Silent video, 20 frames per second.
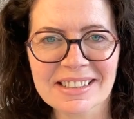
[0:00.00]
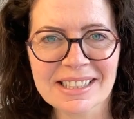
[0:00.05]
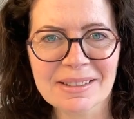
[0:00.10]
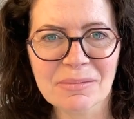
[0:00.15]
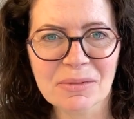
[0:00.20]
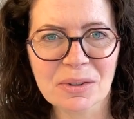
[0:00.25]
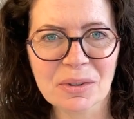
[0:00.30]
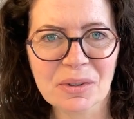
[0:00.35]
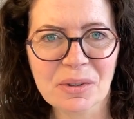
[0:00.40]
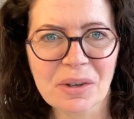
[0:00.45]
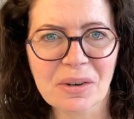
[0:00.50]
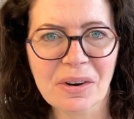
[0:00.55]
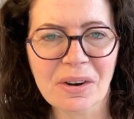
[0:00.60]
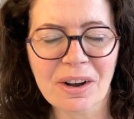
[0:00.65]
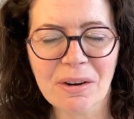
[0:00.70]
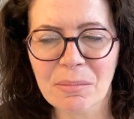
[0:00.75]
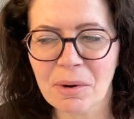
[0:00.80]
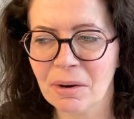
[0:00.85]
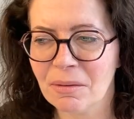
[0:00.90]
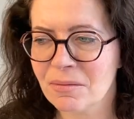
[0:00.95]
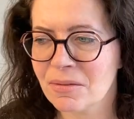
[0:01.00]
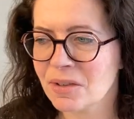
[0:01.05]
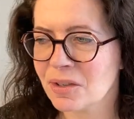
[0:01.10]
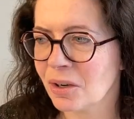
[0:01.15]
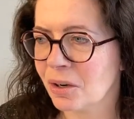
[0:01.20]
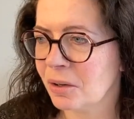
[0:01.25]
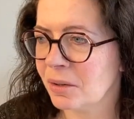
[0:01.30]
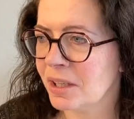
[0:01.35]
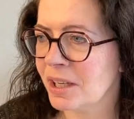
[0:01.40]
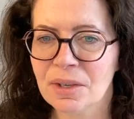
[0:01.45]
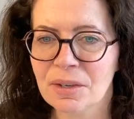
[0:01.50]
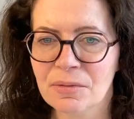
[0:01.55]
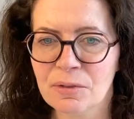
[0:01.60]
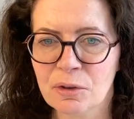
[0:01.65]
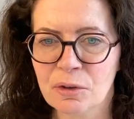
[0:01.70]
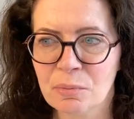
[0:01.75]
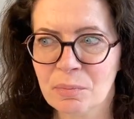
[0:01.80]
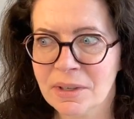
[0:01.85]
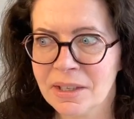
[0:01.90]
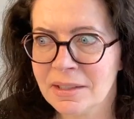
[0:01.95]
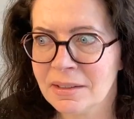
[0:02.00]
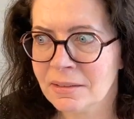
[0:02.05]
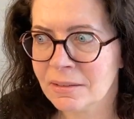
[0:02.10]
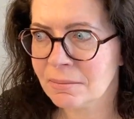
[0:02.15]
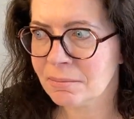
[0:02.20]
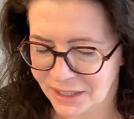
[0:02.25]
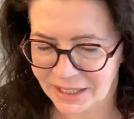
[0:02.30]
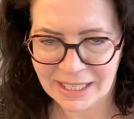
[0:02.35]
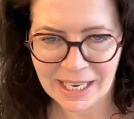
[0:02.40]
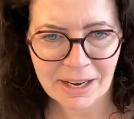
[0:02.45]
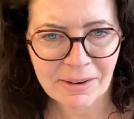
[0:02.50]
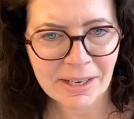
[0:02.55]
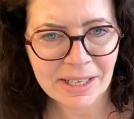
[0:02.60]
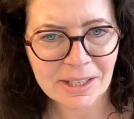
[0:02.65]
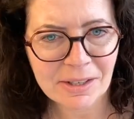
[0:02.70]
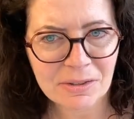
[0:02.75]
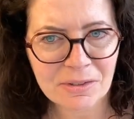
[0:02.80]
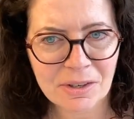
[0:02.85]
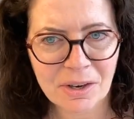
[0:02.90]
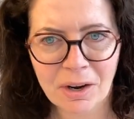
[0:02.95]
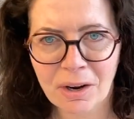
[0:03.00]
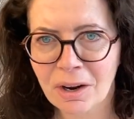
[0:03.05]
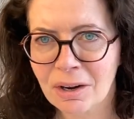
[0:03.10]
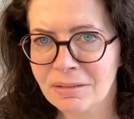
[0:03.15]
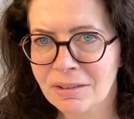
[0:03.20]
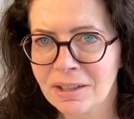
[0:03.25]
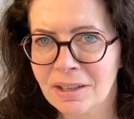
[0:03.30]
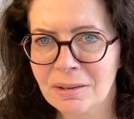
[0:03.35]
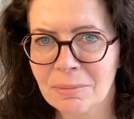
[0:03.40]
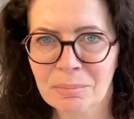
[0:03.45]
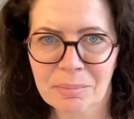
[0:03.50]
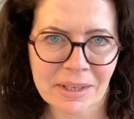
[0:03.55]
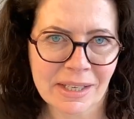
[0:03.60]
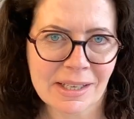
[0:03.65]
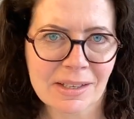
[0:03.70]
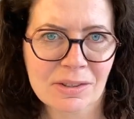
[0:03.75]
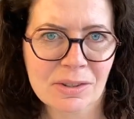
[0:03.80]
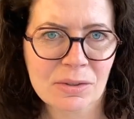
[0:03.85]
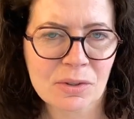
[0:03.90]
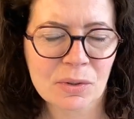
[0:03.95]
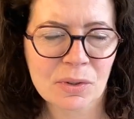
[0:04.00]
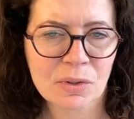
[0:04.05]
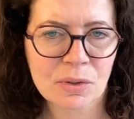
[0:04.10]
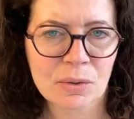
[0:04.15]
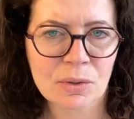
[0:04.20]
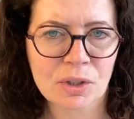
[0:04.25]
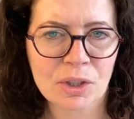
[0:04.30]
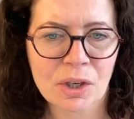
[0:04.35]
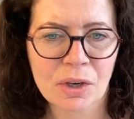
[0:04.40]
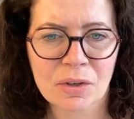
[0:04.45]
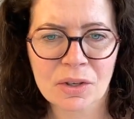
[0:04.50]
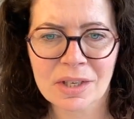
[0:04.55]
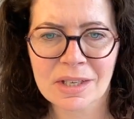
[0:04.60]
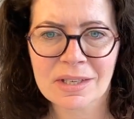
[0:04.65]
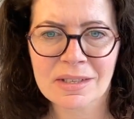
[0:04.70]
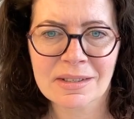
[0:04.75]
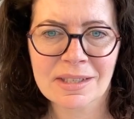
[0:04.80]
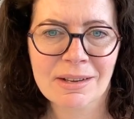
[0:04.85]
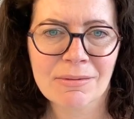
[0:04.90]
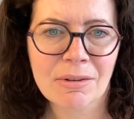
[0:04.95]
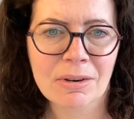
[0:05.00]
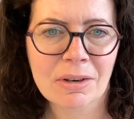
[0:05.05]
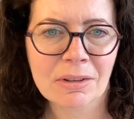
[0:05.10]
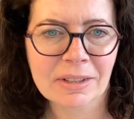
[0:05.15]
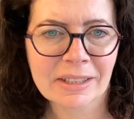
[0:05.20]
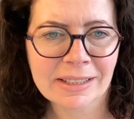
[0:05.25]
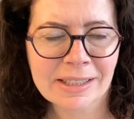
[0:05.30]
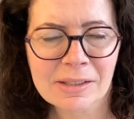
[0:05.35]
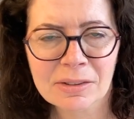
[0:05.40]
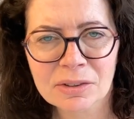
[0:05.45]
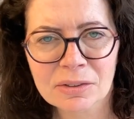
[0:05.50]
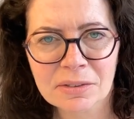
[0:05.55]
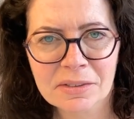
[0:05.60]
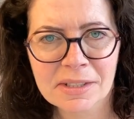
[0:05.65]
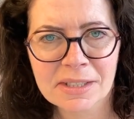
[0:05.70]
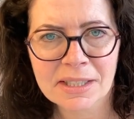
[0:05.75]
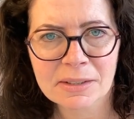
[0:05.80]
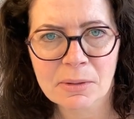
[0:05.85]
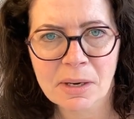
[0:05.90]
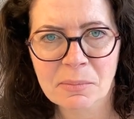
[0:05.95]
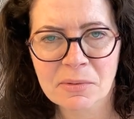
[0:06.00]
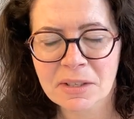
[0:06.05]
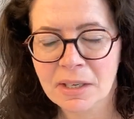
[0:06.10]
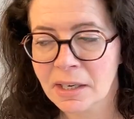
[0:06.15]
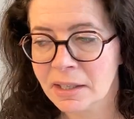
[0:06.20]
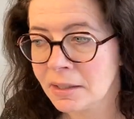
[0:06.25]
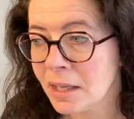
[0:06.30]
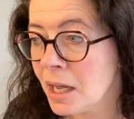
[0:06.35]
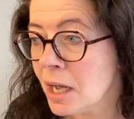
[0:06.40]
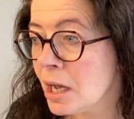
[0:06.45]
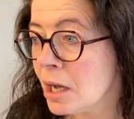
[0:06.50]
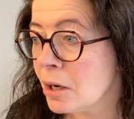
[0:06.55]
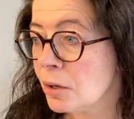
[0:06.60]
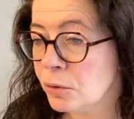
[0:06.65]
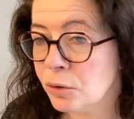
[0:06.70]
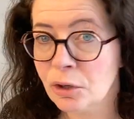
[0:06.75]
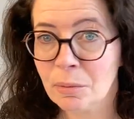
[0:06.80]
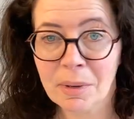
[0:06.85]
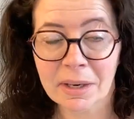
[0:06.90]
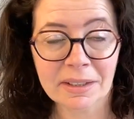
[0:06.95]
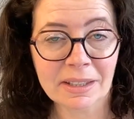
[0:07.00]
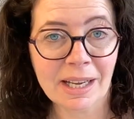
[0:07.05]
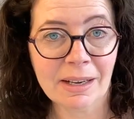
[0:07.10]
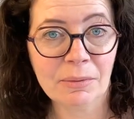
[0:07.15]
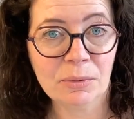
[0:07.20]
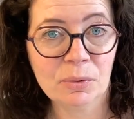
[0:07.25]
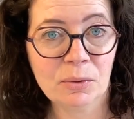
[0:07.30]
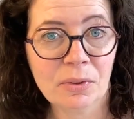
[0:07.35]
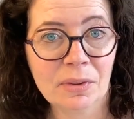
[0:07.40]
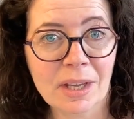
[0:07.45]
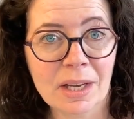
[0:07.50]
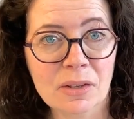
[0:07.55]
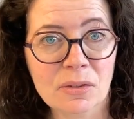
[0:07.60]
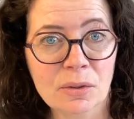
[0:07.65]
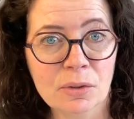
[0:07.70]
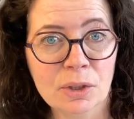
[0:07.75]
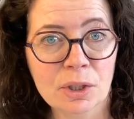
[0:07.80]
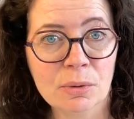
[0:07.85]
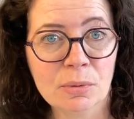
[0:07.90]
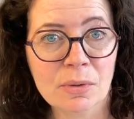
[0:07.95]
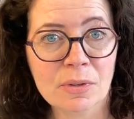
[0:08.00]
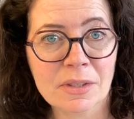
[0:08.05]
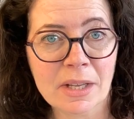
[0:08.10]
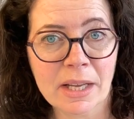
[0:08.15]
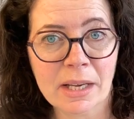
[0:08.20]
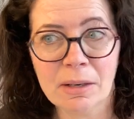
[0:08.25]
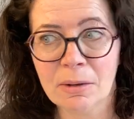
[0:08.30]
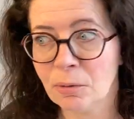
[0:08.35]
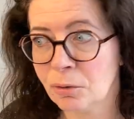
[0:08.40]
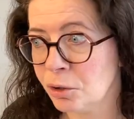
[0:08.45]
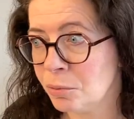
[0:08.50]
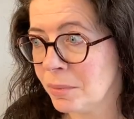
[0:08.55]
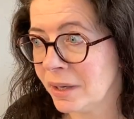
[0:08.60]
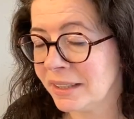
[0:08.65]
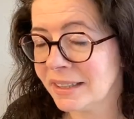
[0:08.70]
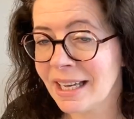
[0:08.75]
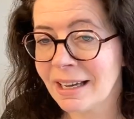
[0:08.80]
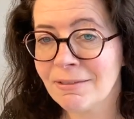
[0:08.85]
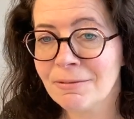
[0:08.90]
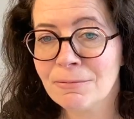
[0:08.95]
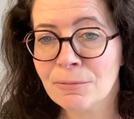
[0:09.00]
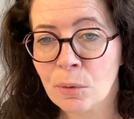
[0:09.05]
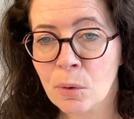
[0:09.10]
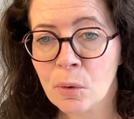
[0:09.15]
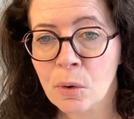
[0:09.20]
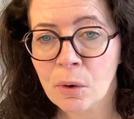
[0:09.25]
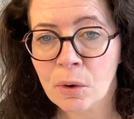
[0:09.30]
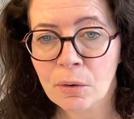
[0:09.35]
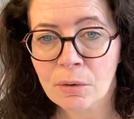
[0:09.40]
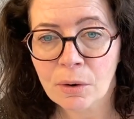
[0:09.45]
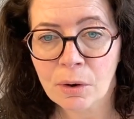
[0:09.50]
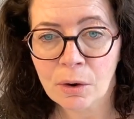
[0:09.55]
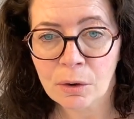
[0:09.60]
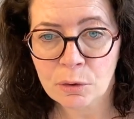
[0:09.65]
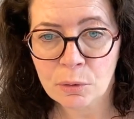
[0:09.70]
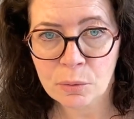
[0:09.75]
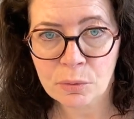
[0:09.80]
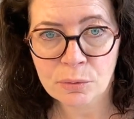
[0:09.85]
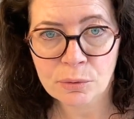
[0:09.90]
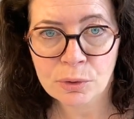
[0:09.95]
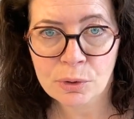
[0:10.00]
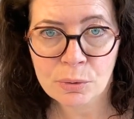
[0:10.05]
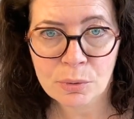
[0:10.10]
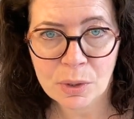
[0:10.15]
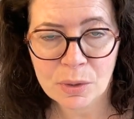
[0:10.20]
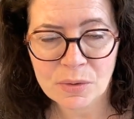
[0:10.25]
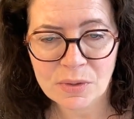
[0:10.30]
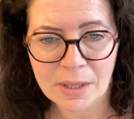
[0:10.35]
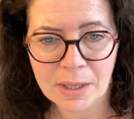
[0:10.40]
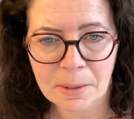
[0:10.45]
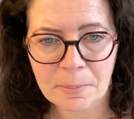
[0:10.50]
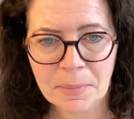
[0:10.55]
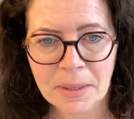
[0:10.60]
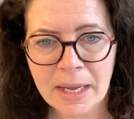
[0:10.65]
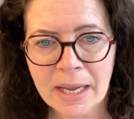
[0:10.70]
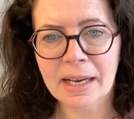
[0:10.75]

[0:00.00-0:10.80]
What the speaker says: seem to go above. So if you've been declaring your turnover, paying social charges, never logging onto this website, you might have 2,000 euros there, or you might have 400 euros there.